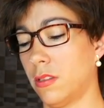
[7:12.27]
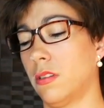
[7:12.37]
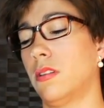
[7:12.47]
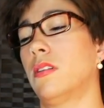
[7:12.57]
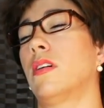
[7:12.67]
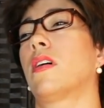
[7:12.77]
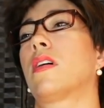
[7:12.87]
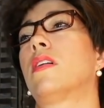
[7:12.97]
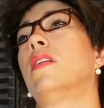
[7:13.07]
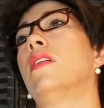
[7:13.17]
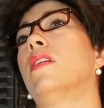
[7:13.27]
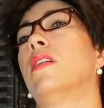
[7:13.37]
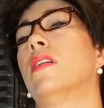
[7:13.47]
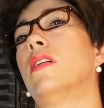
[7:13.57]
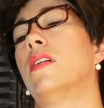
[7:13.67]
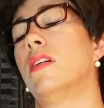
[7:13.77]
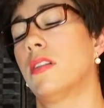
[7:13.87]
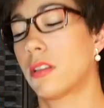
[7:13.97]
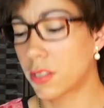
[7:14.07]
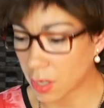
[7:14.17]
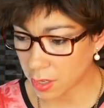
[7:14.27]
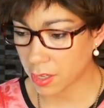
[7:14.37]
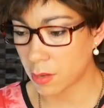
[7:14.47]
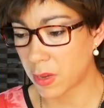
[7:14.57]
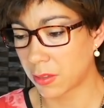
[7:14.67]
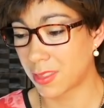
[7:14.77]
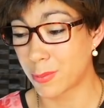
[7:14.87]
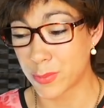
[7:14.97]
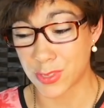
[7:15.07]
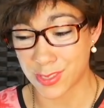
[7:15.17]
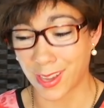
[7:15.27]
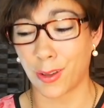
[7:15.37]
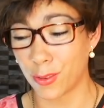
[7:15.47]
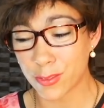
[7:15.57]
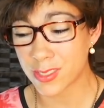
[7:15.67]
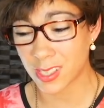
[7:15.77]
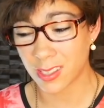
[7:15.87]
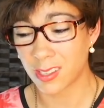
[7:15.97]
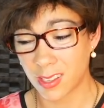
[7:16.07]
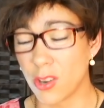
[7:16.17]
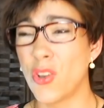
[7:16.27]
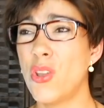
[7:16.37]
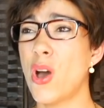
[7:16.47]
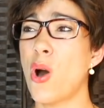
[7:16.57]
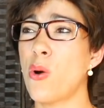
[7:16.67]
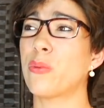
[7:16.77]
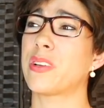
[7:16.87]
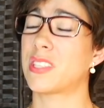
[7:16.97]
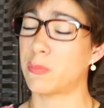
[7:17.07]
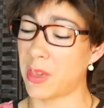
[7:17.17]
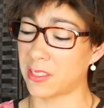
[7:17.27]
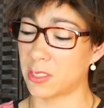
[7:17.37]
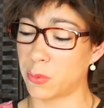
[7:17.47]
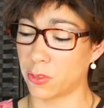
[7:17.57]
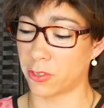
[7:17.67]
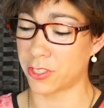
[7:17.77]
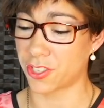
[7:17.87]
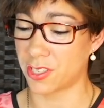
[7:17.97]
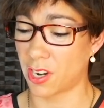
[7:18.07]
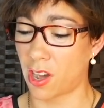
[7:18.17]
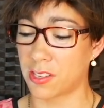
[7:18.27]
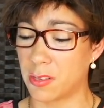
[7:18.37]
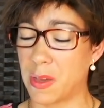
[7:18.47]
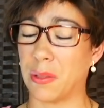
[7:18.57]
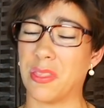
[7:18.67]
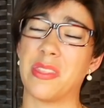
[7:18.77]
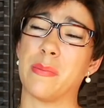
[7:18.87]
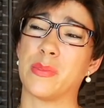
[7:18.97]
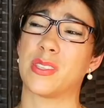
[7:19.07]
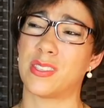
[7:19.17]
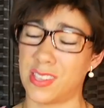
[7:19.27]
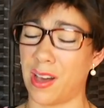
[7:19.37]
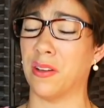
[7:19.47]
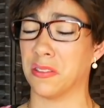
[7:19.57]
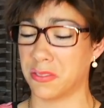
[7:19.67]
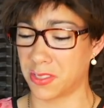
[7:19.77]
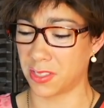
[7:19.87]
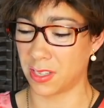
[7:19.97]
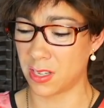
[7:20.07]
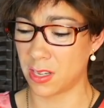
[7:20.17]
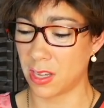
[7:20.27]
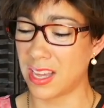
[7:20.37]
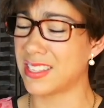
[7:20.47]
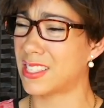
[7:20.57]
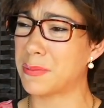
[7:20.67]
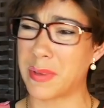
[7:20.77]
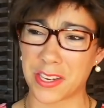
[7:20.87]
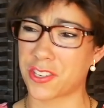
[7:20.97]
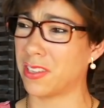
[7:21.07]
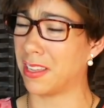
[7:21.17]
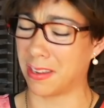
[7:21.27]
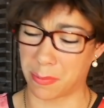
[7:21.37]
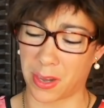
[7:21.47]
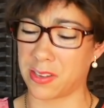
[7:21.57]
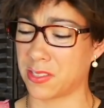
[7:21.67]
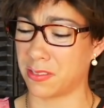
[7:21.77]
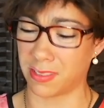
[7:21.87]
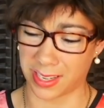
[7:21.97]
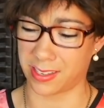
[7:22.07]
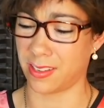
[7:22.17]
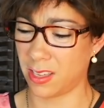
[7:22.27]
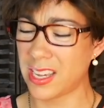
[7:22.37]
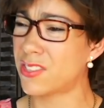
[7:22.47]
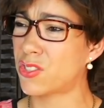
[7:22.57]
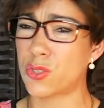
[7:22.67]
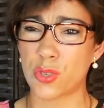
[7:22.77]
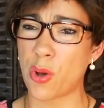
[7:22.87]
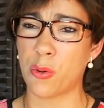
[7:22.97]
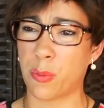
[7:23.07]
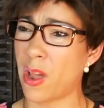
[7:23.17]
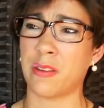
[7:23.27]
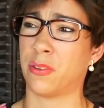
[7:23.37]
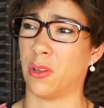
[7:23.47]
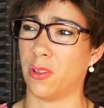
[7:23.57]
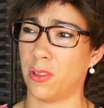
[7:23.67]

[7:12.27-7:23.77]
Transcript: Ugh. They're talking about themselves? No respectable Christian talks about themselves, especially in a positive light. It's so prideful.